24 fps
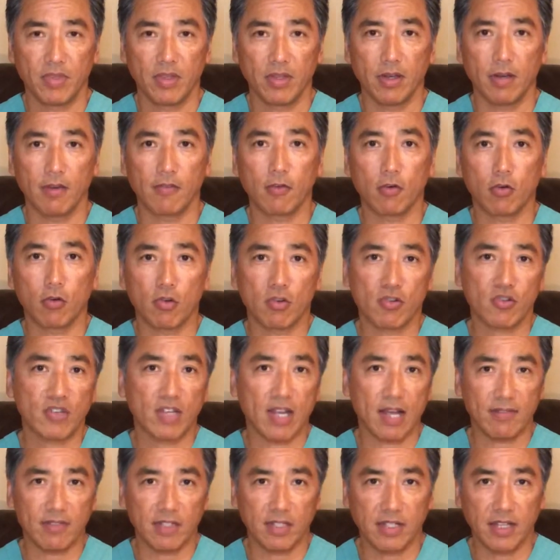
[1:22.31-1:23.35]
Of course, you
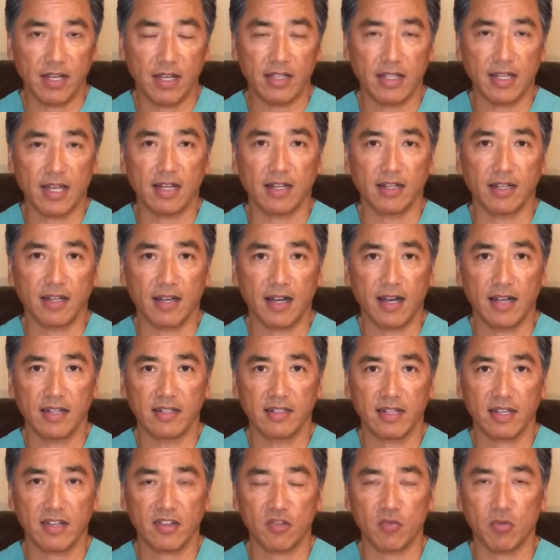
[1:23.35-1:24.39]
have to take that in
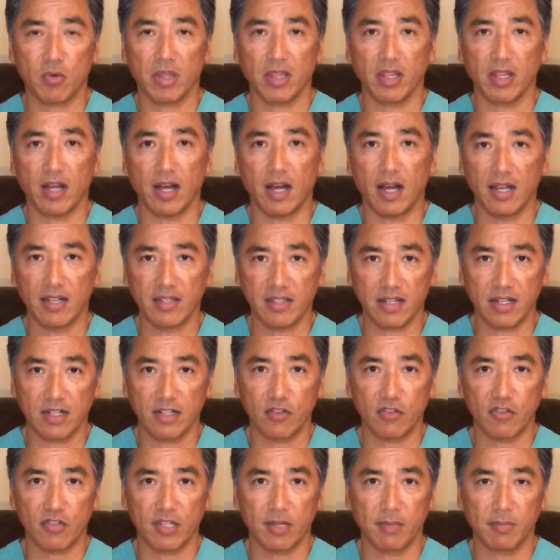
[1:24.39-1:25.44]
context with the onset of
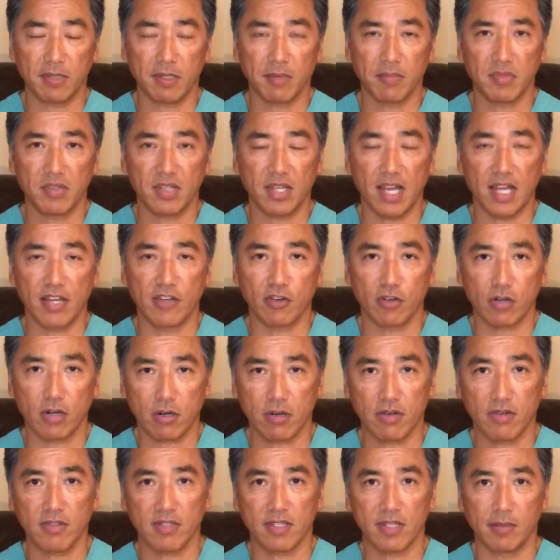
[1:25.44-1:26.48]
your symptoms and your
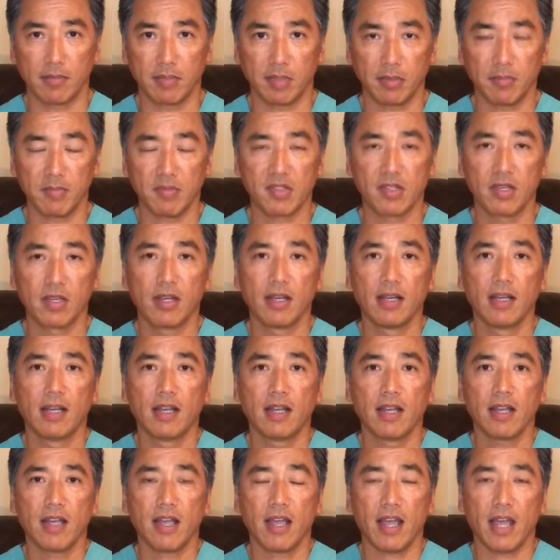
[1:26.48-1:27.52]
current symptoms
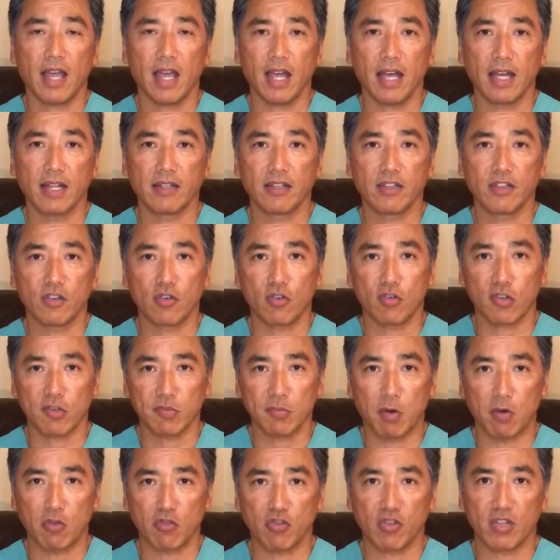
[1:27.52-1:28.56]
and your
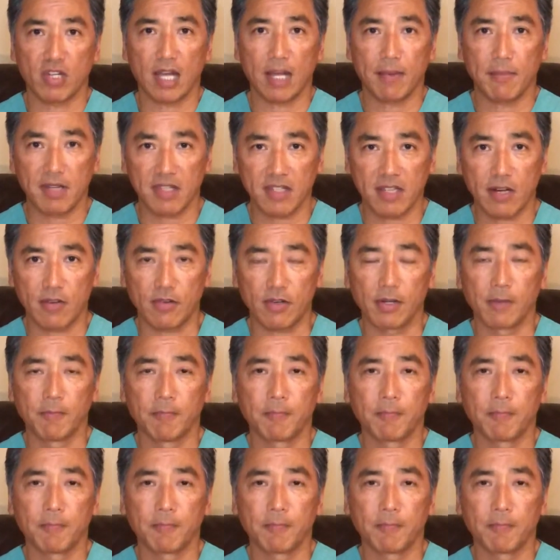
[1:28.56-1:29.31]
exposure time, etc.